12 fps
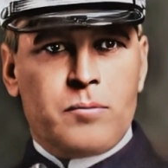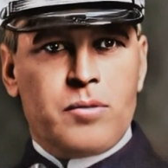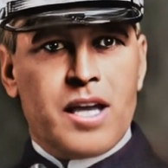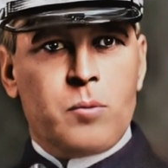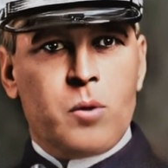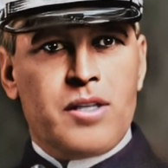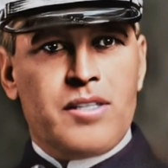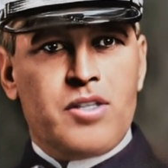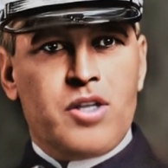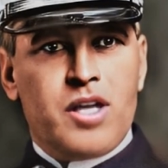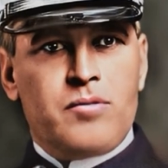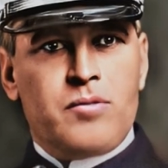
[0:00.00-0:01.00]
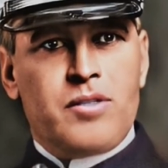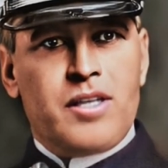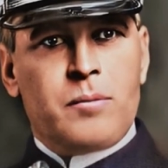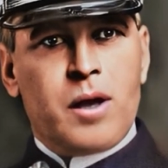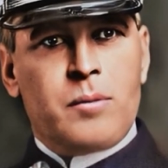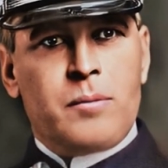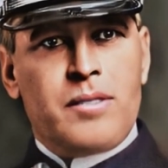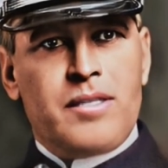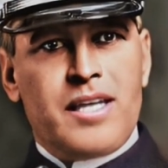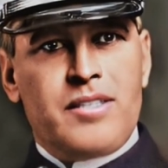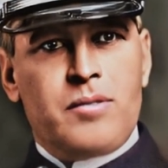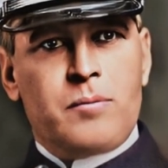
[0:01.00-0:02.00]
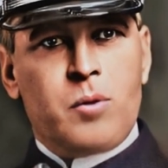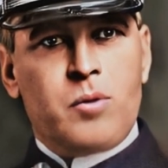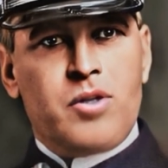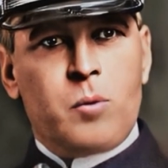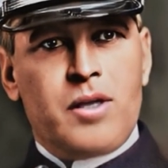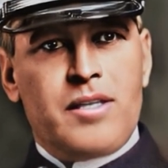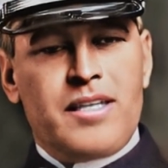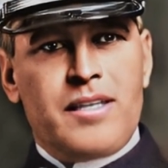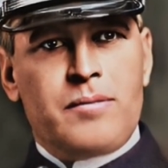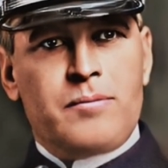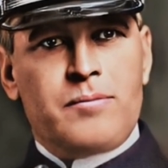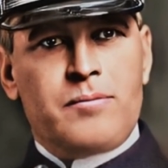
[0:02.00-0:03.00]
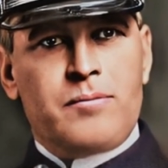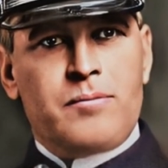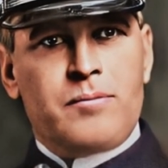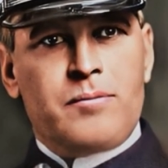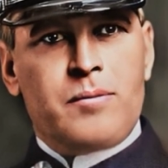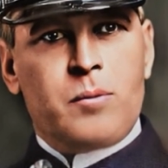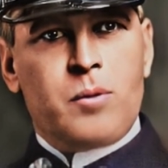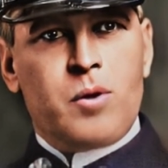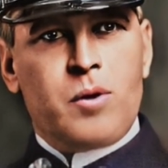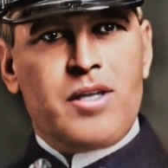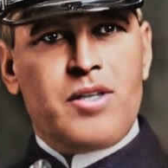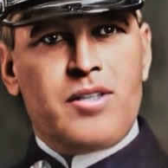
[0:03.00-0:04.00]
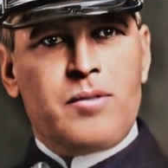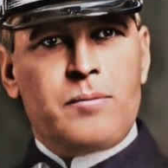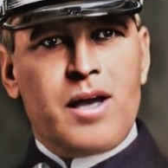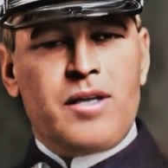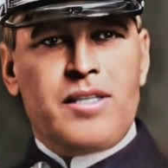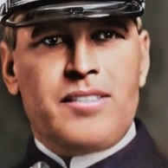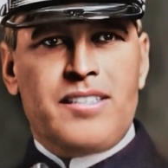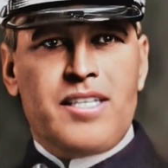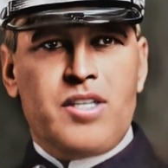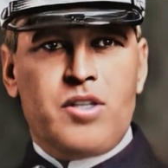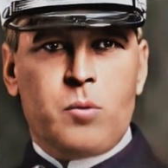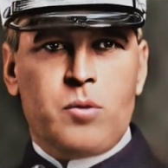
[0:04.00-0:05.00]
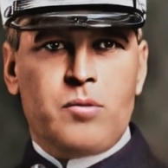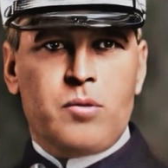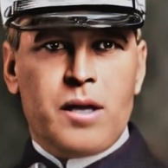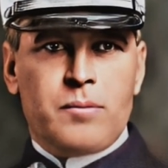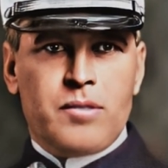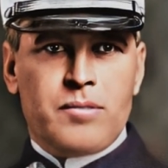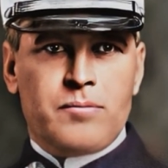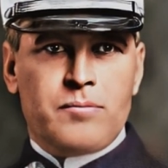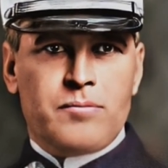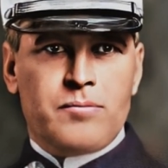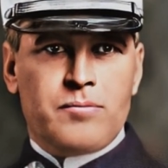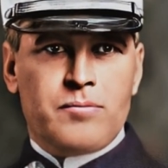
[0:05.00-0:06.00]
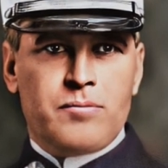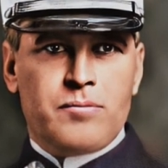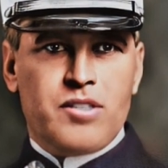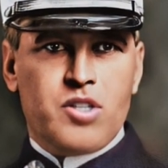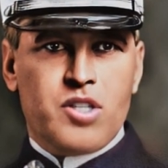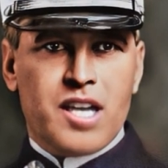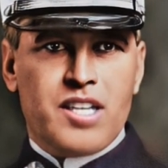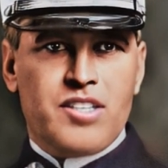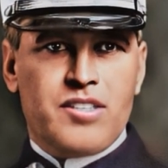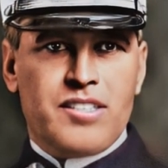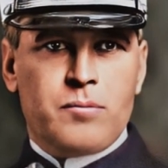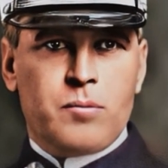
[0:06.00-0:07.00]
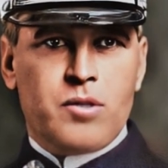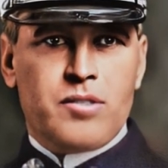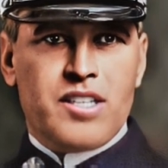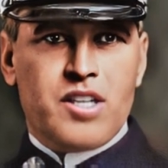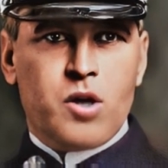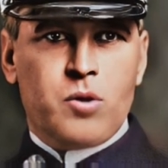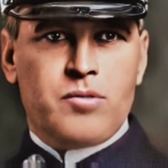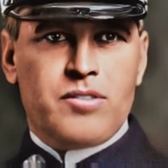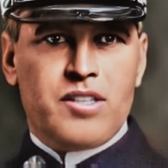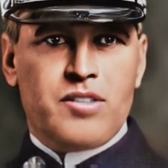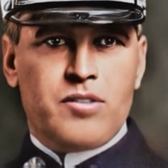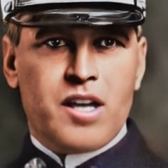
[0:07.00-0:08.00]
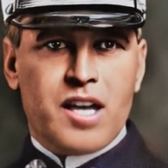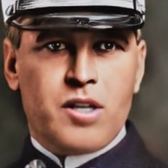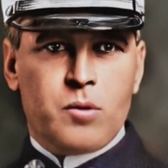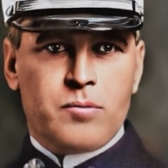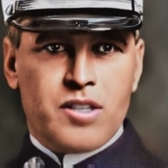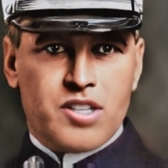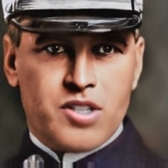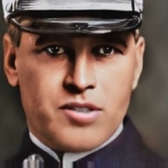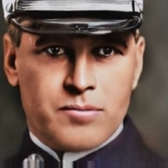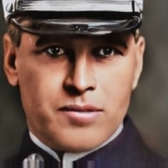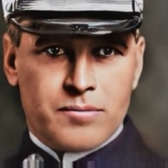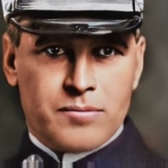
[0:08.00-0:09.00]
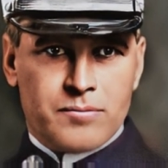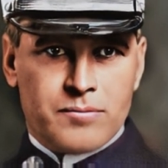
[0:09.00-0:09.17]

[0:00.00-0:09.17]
From day one as chief of the department things moved quickly. Progression in modernization was rapid. Changes in building codes and fire prevention.